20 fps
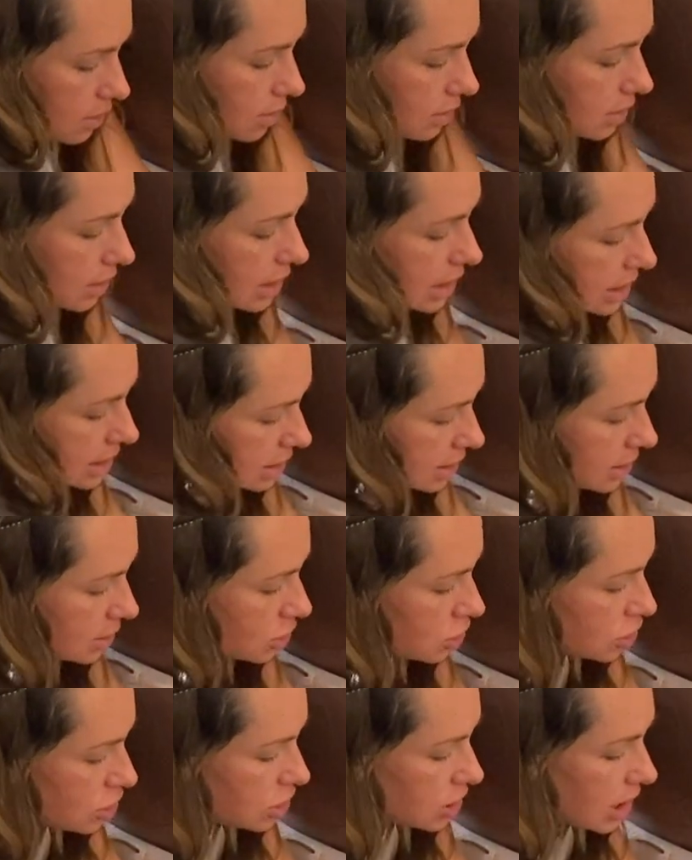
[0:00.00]
This is
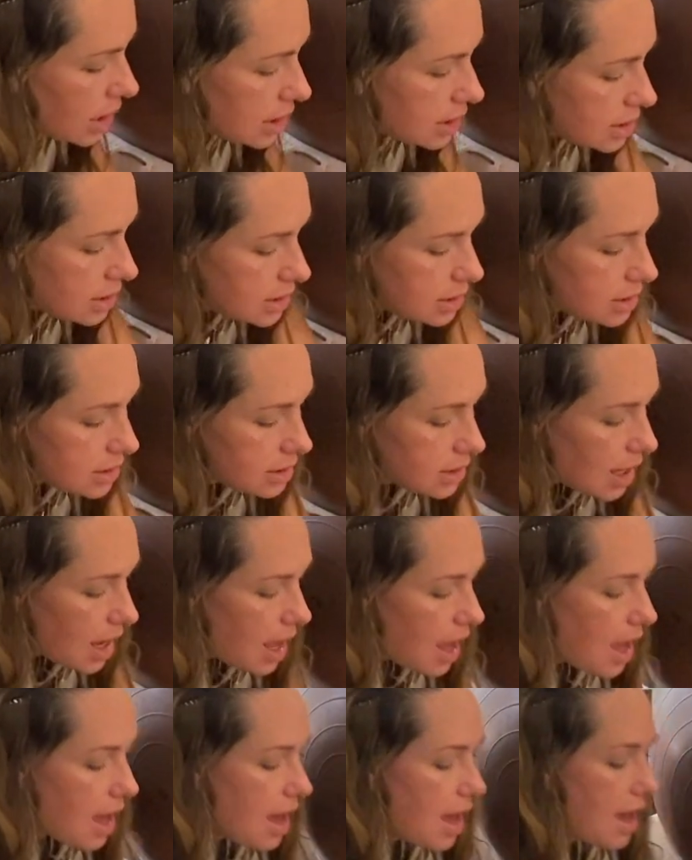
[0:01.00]
just
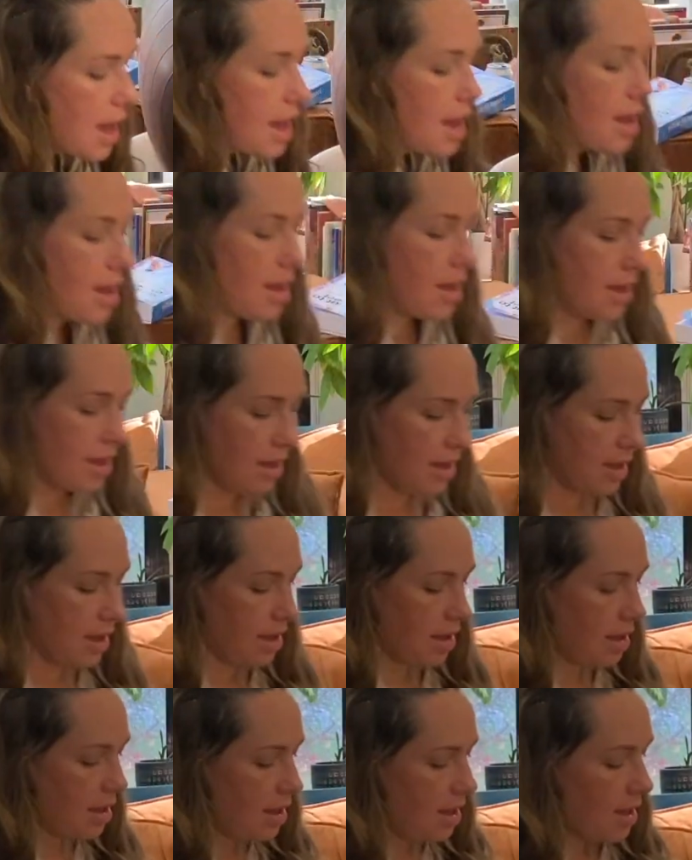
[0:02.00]
a
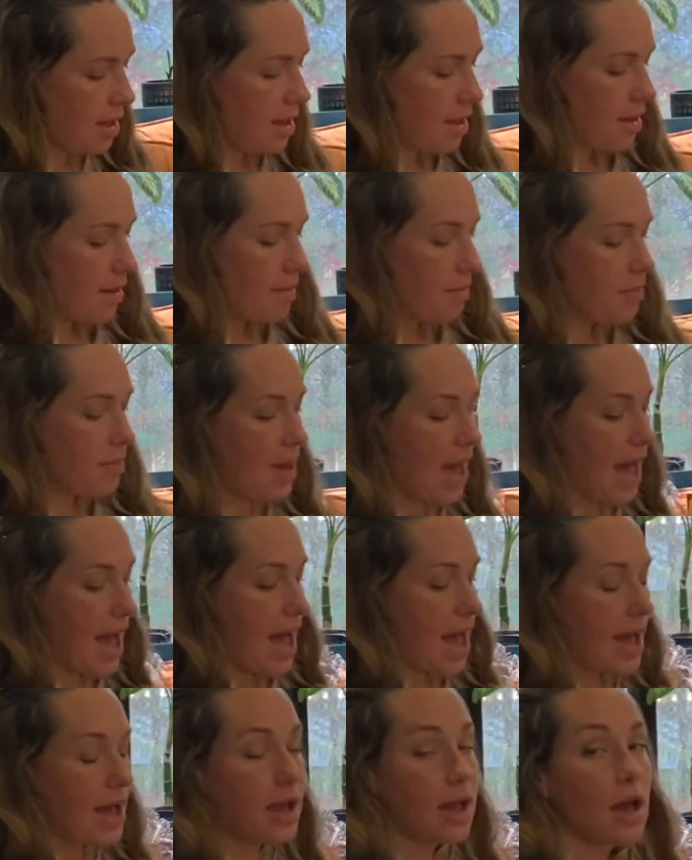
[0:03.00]

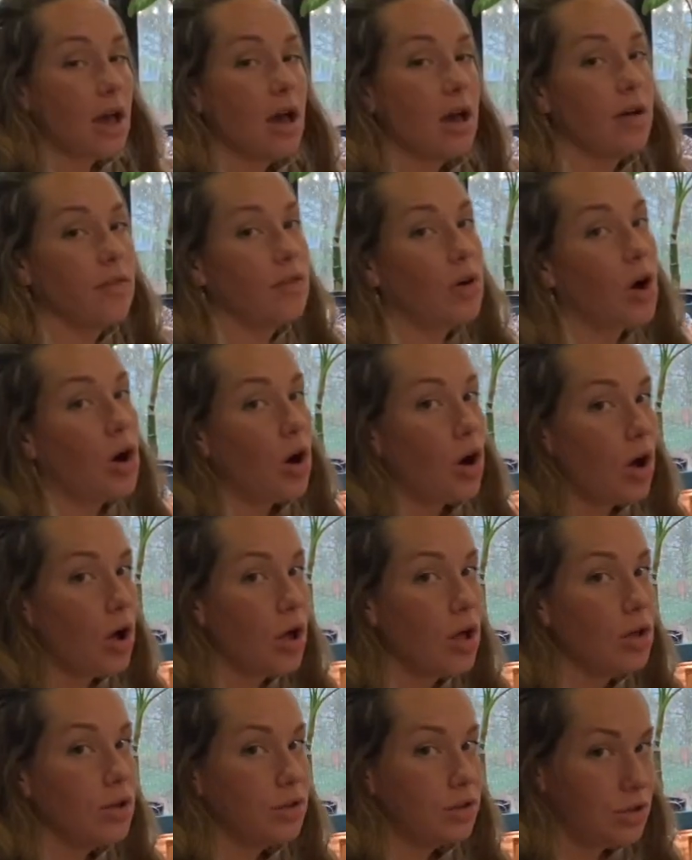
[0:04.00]
bag of
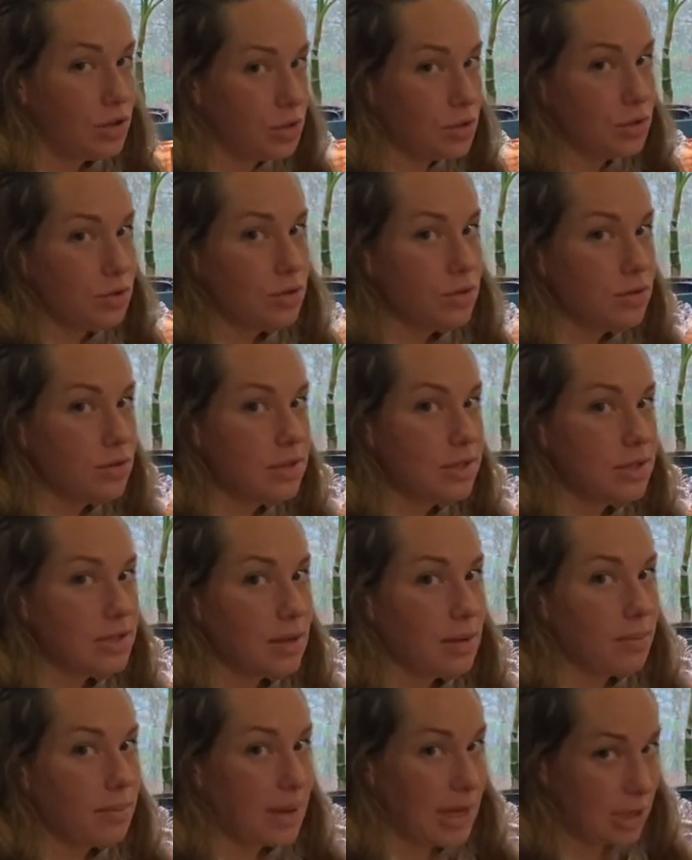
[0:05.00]
all used
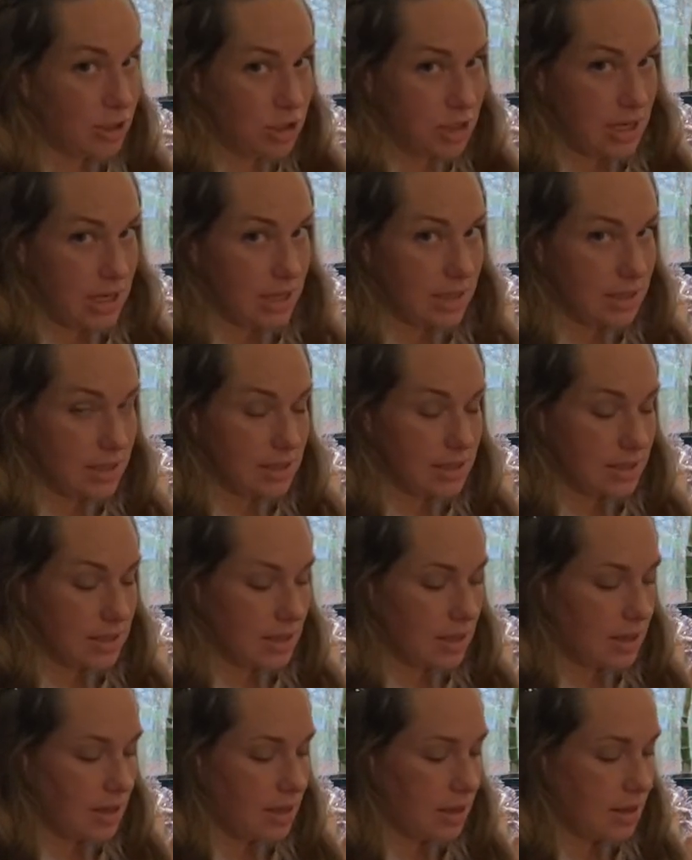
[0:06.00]
bed sheets
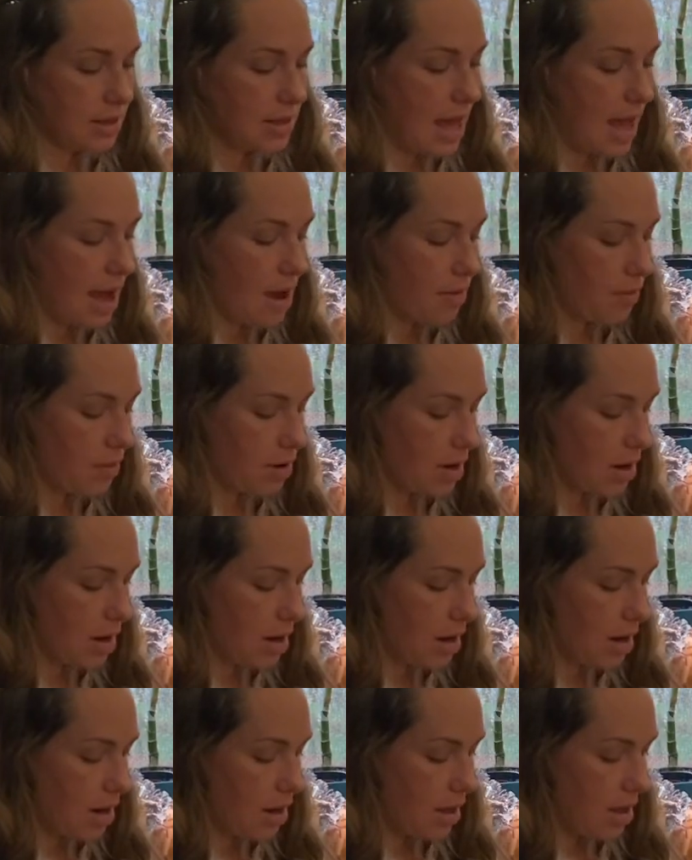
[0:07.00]
that
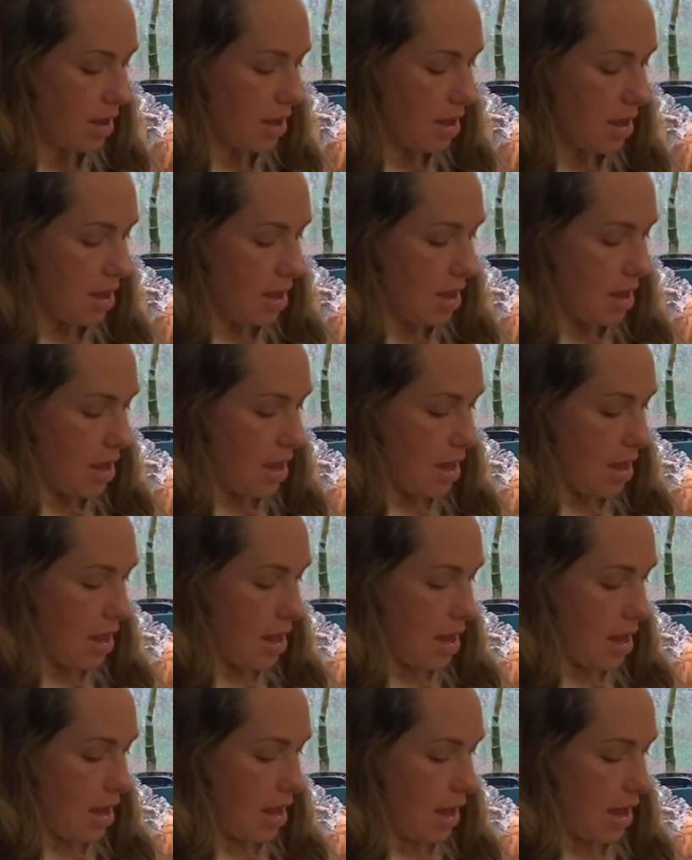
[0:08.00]
were
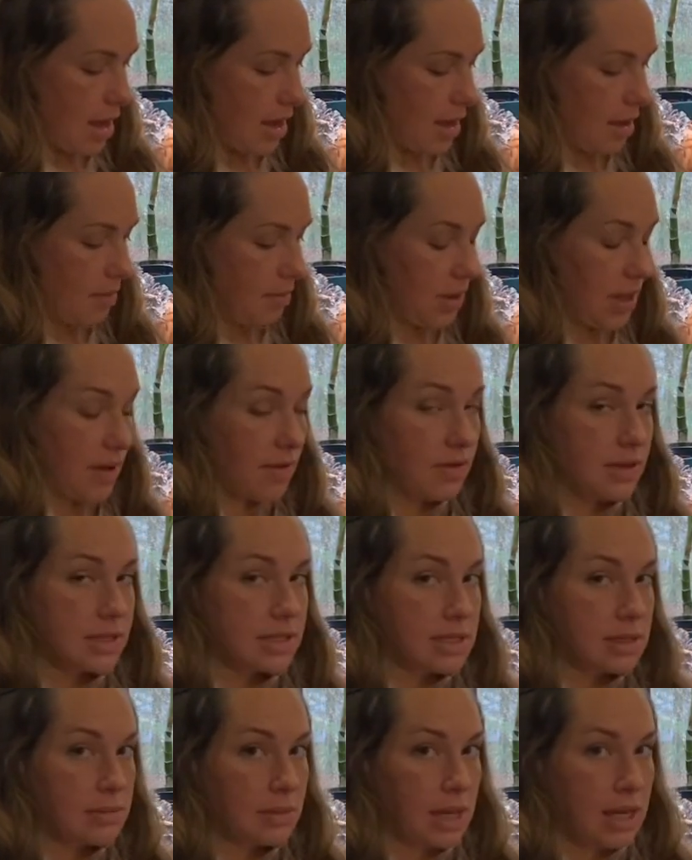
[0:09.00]
given
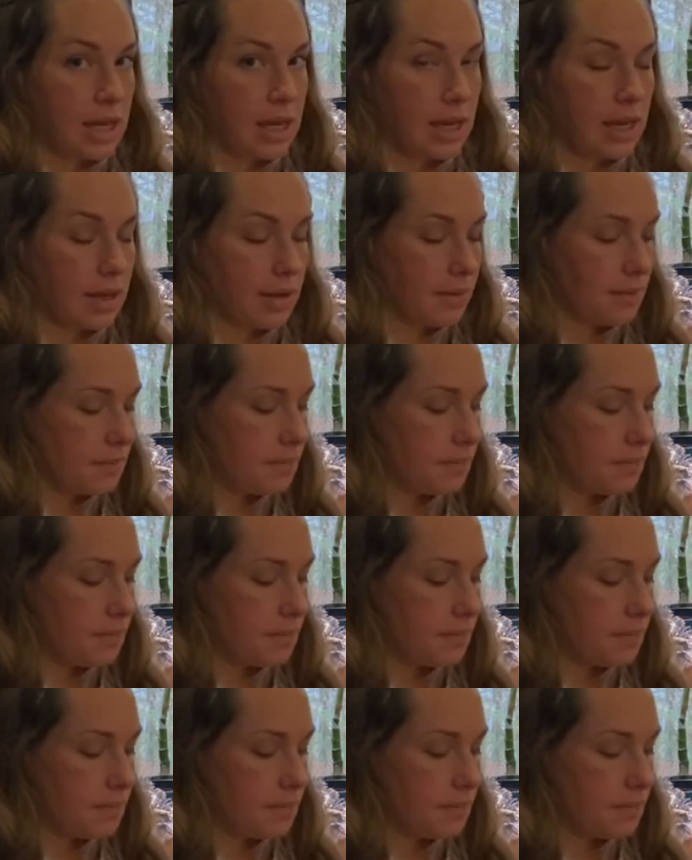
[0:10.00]
to me.